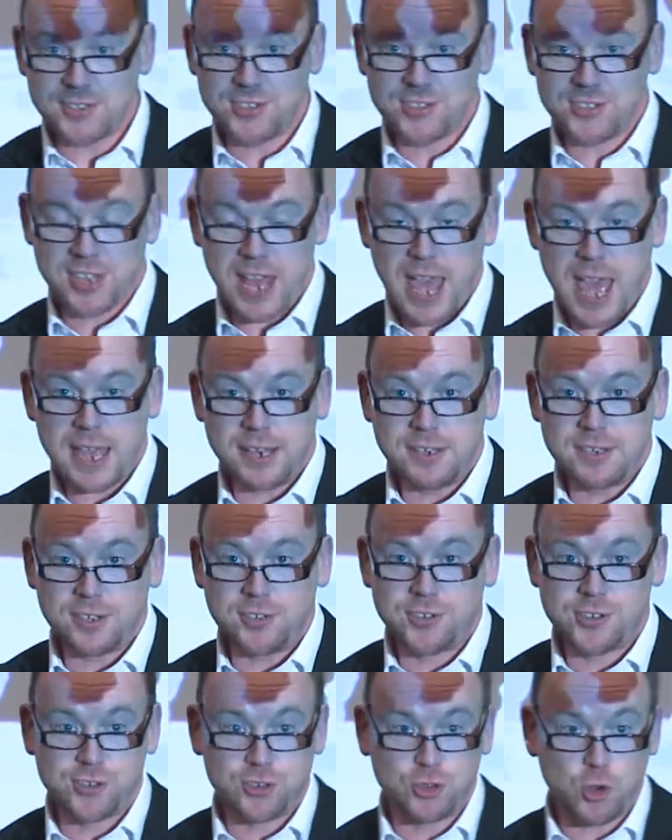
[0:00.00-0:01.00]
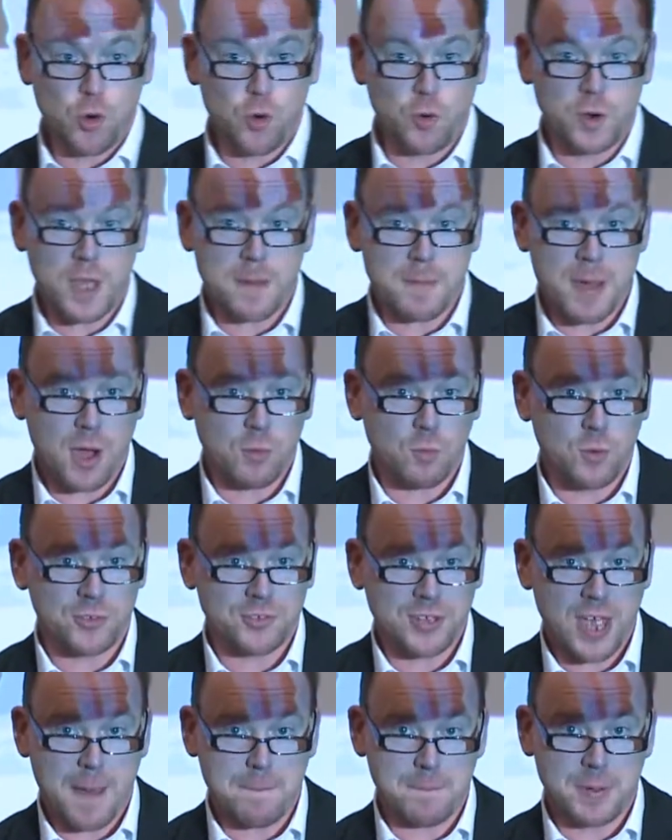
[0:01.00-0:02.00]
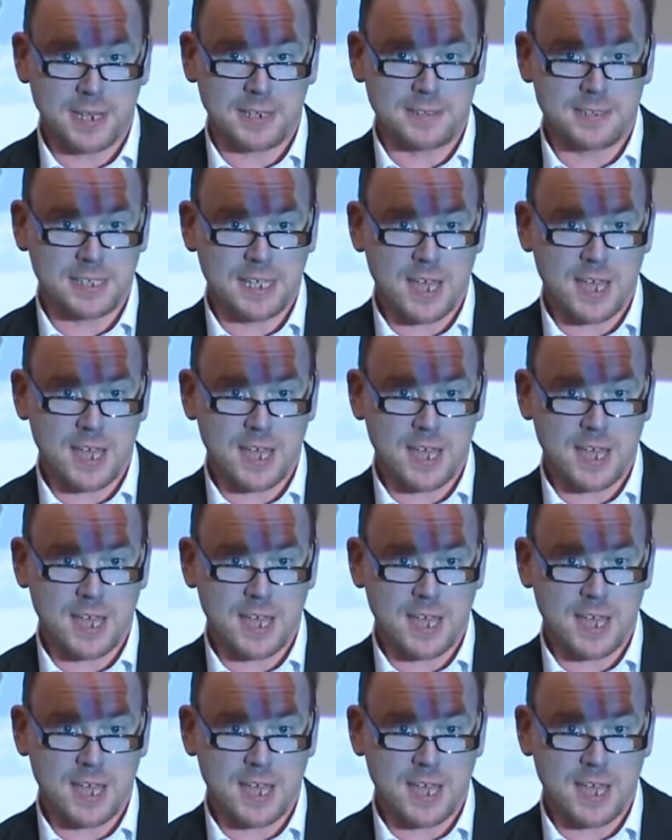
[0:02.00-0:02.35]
a standard story about what's happening to